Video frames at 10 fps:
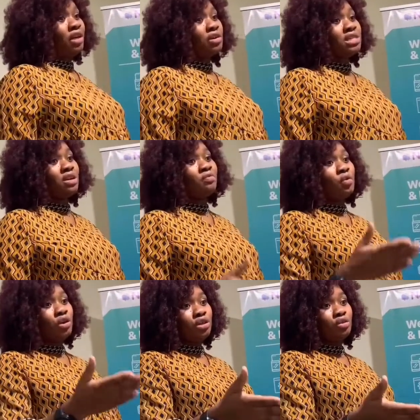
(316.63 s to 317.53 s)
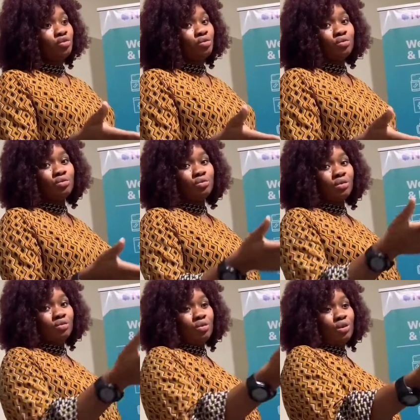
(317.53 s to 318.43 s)
yourself going to
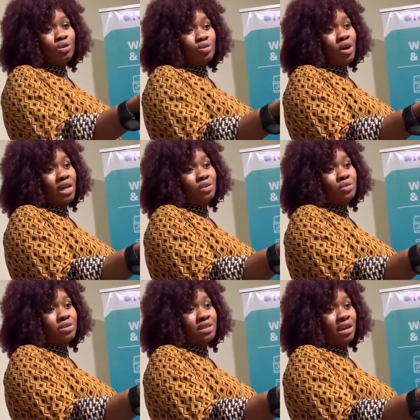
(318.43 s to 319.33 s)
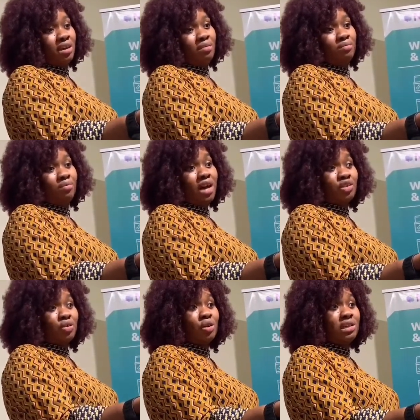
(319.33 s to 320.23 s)
go and use how
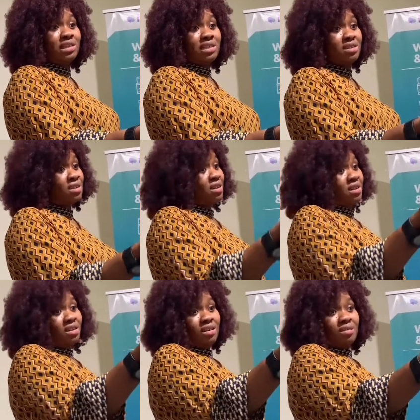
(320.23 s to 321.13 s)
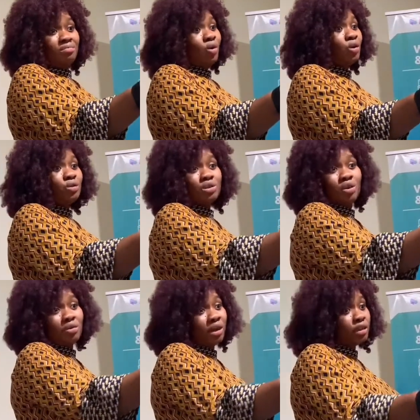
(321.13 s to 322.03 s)
do you call it, all those
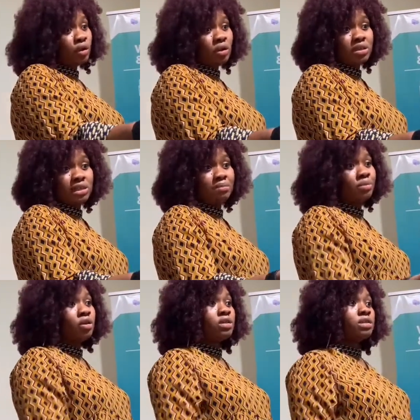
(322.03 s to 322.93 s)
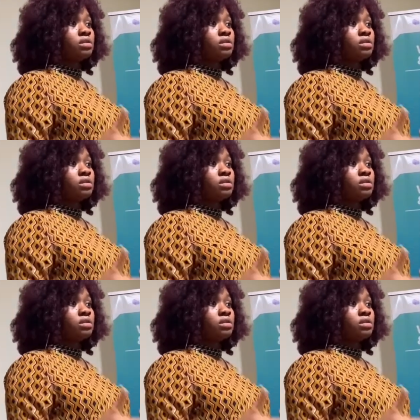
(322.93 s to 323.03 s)
correctors. And because